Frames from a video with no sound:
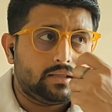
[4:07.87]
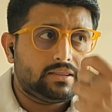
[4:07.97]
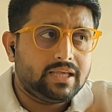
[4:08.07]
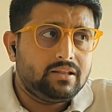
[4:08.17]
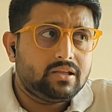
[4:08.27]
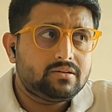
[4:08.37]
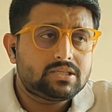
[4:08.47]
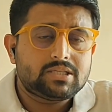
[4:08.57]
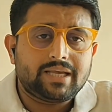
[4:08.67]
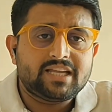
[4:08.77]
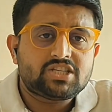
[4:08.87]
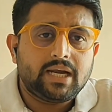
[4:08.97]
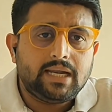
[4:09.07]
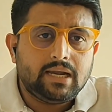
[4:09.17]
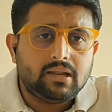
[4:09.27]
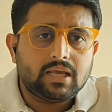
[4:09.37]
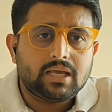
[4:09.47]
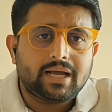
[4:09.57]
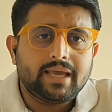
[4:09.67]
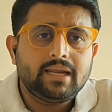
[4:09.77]
Then there is
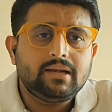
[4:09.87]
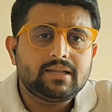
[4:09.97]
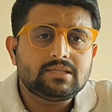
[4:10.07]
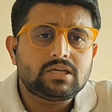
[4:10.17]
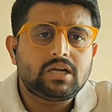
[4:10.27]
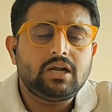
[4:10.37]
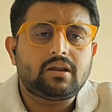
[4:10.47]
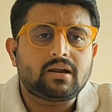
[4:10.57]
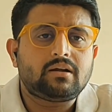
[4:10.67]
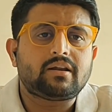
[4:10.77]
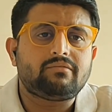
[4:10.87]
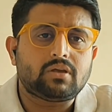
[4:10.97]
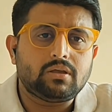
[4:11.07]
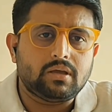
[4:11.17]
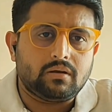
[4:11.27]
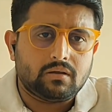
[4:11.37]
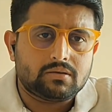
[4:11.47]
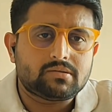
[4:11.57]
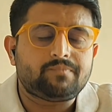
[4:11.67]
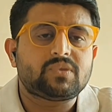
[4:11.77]
HIDTA, high intensity drug trafficking
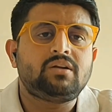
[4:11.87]
areas.